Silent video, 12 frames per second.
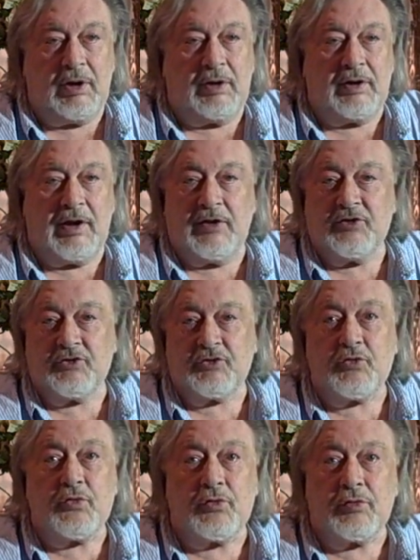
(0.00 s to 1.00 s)
and he had his
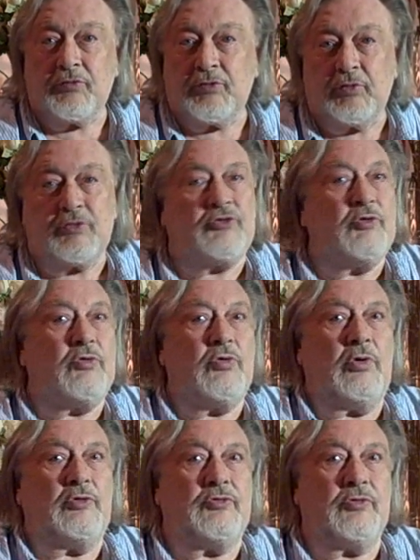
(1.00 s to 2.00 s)

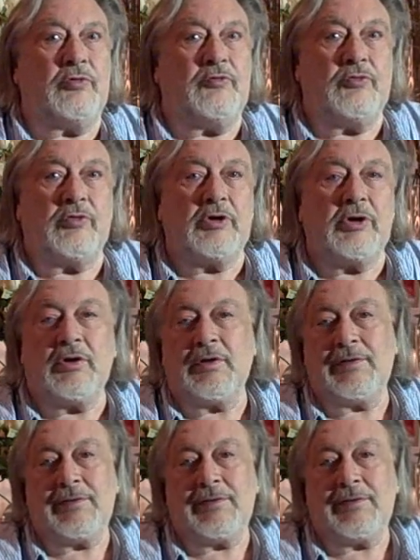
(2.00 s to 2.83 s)
so-called tour of duty,